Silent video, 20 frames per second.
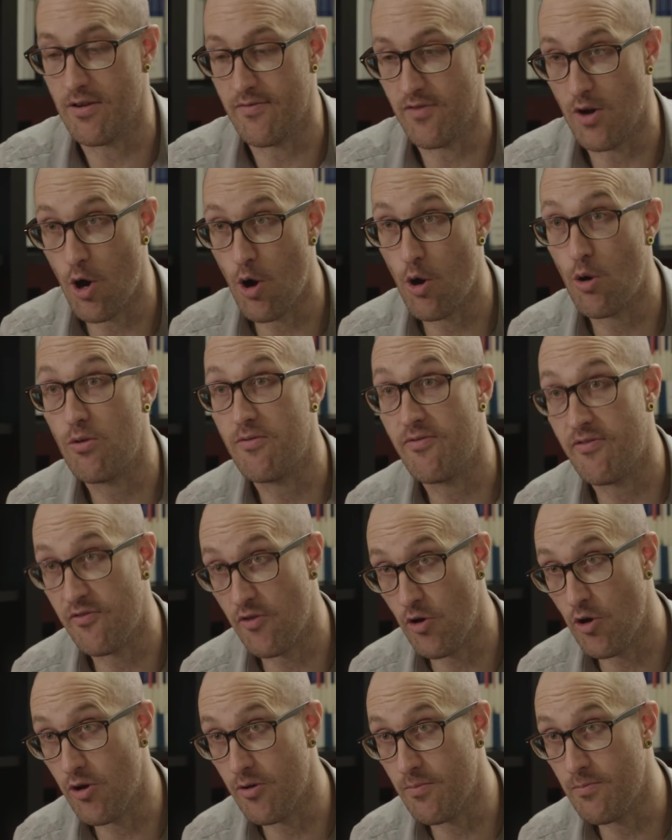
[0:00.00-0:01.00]
of a whole
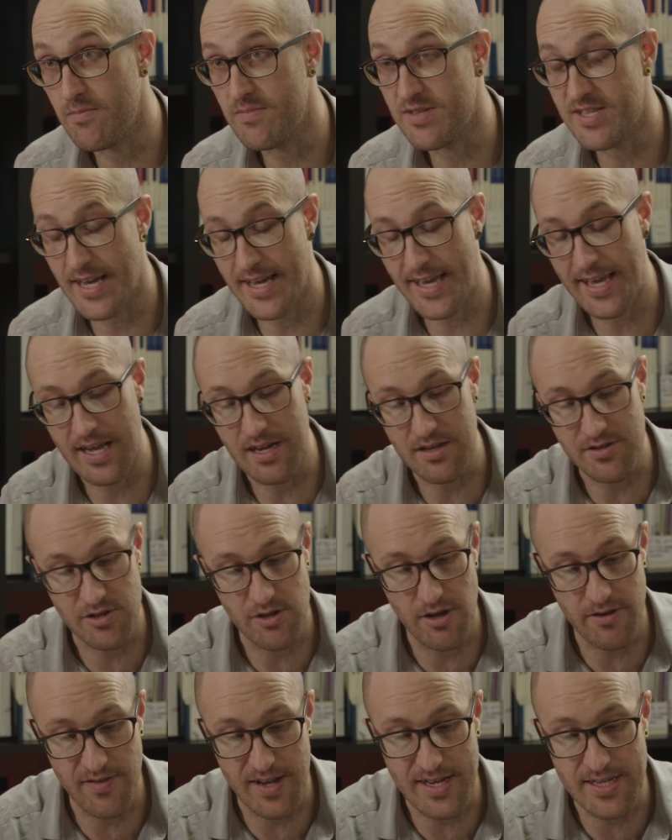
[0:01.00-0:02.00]
firm, taking our
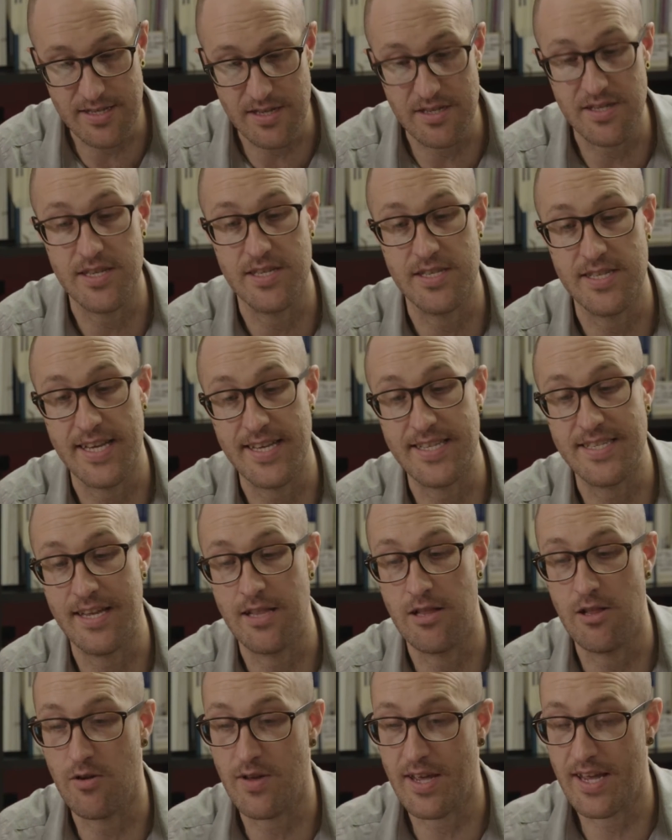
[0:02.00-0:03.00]
survey statistics
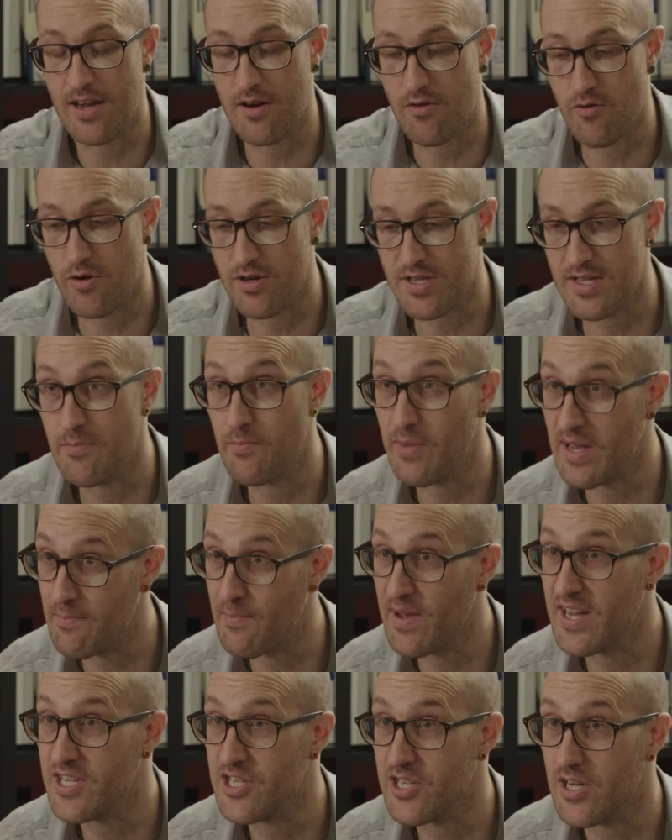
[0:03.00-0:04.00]
and looking across the big
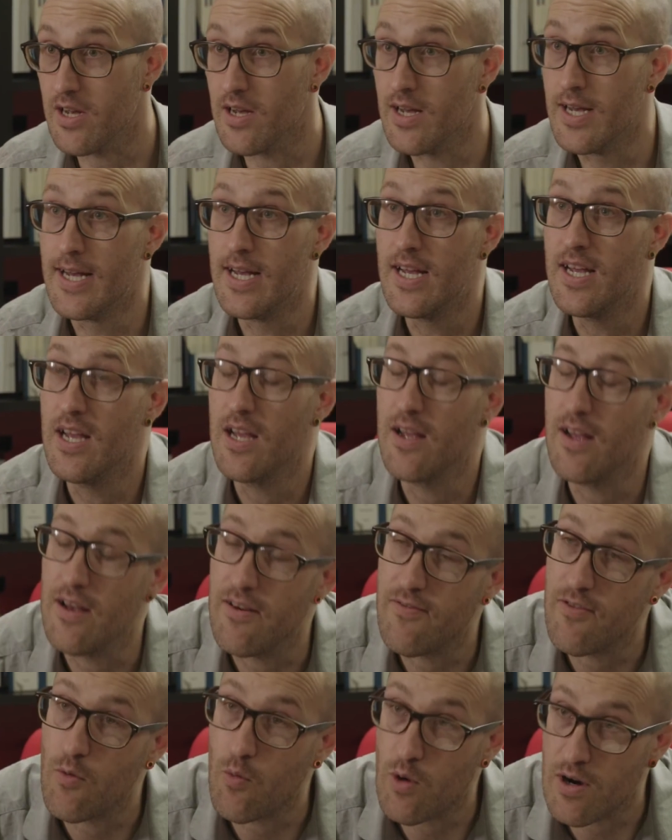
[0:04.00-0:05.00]
picture,
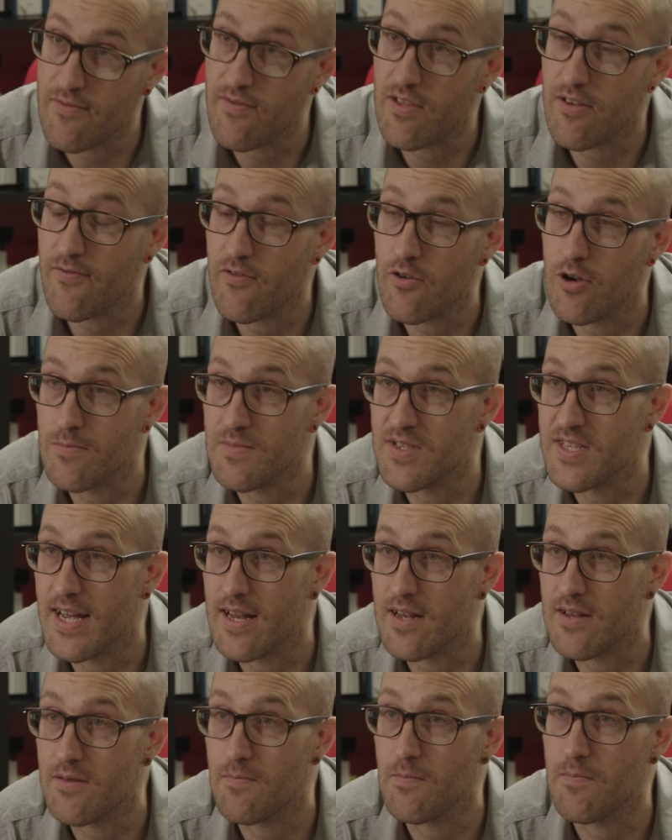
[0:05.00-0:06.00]
for one of the firms
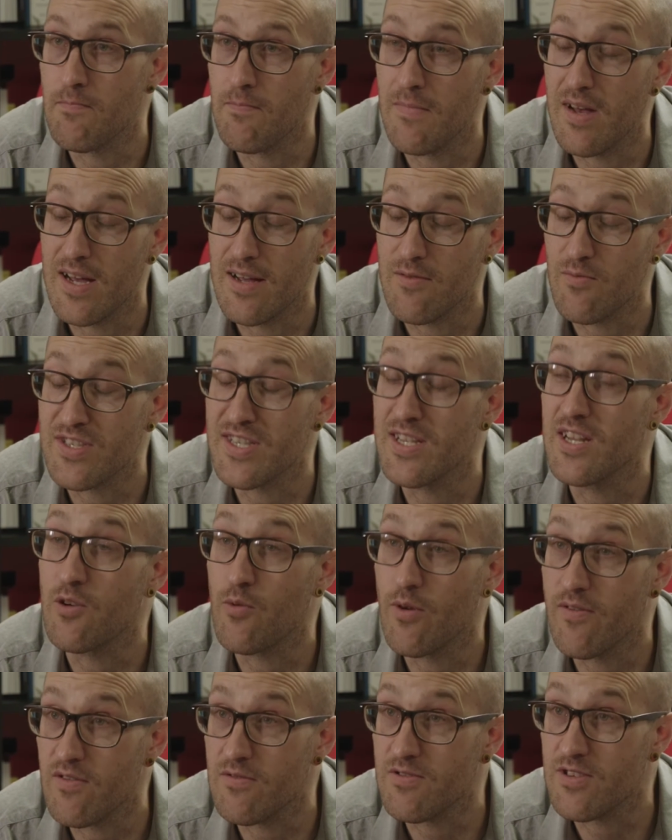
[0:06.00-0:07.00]
that was an
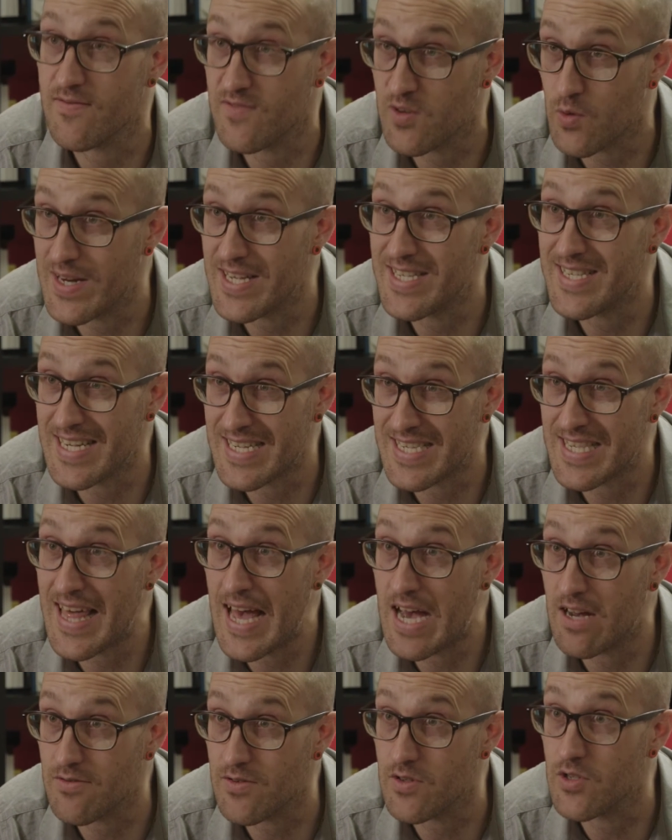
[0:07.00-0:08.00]
equivalent of
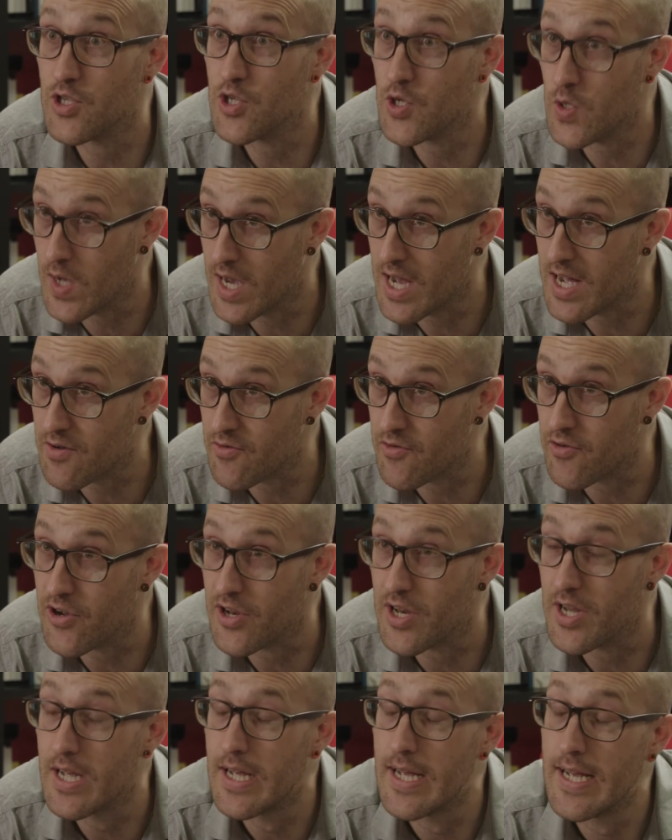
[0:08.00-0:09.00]

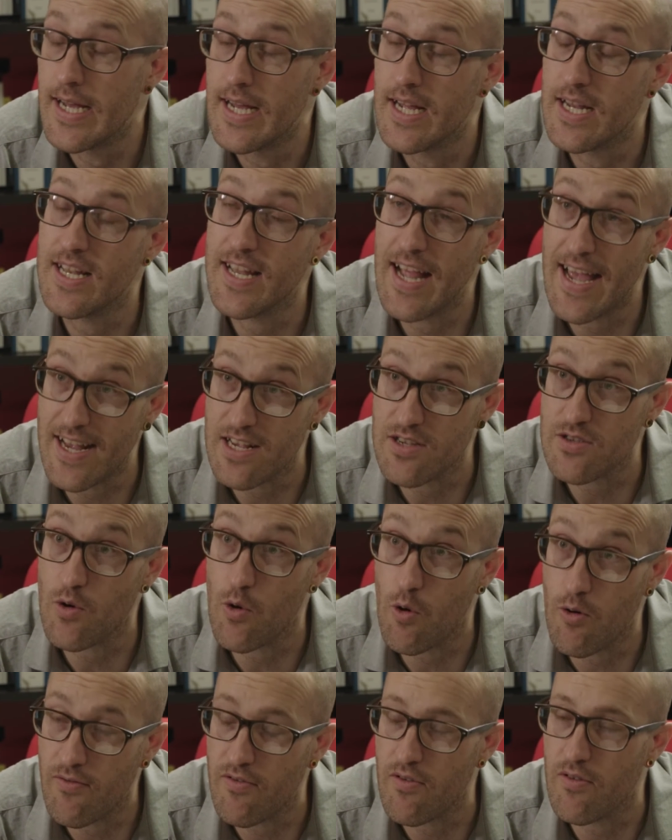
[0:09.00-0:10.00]
26,200 days
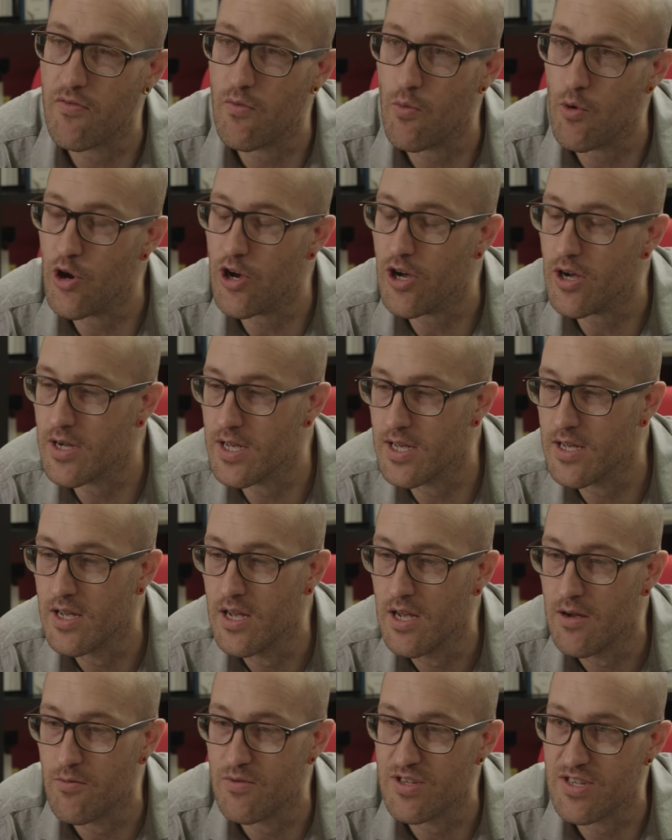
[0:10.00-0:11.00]
off of work,
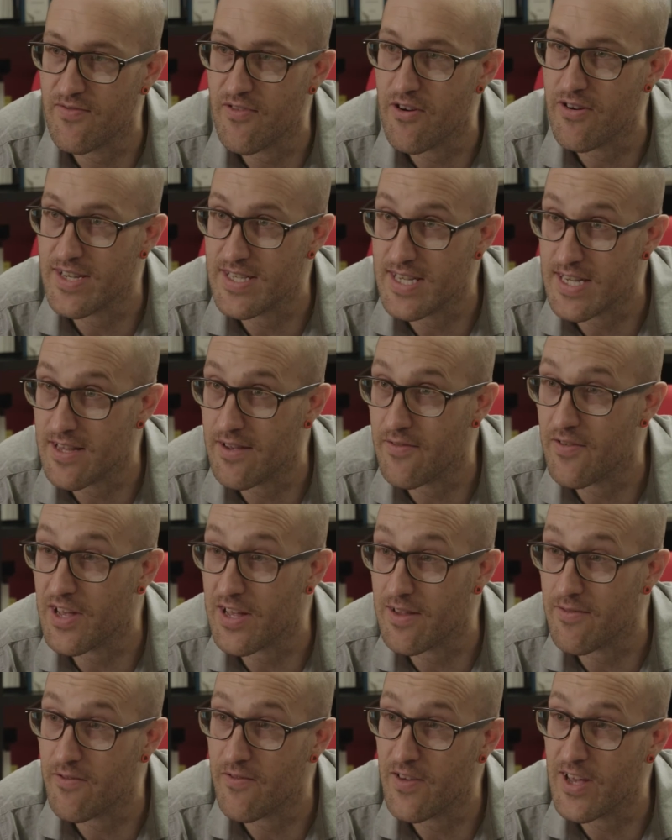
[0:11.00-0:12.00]
which is a very
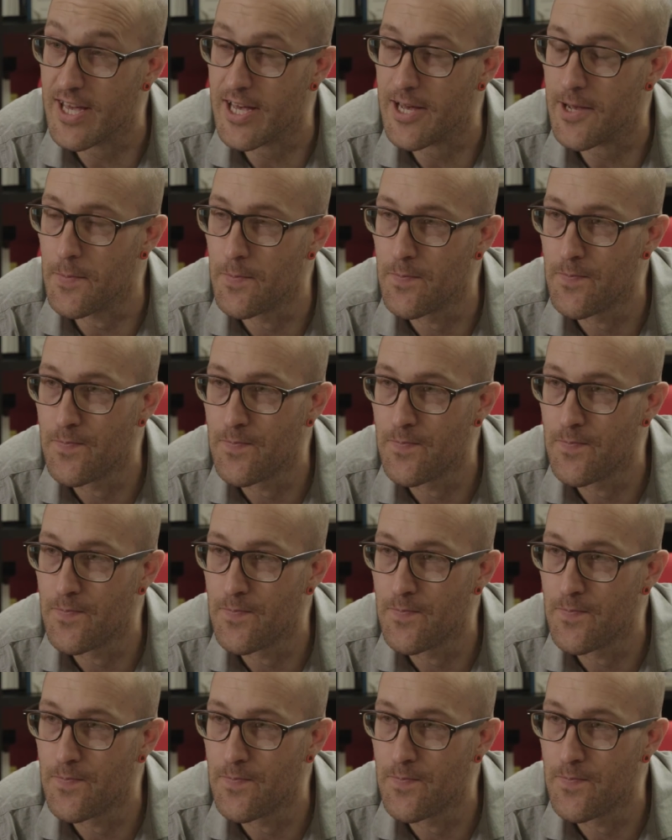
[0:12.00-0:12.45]
significant figure.